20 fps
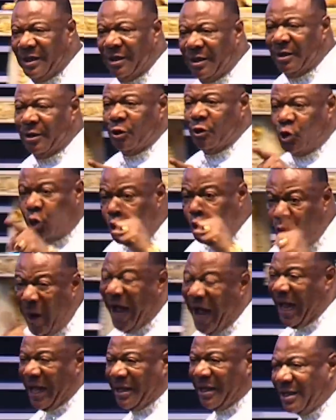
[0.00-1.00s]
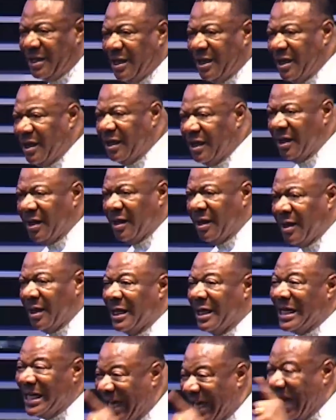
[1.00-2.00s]
to work,
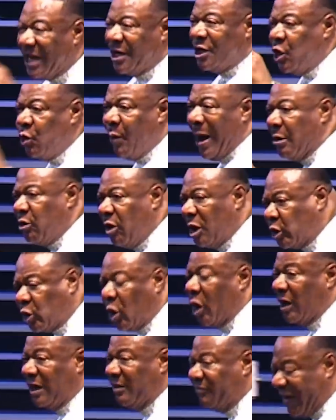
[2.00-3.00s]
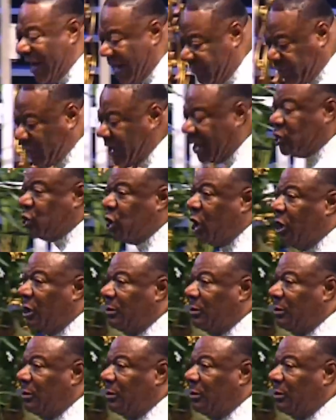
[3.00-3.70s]
then you are not qualified for the job.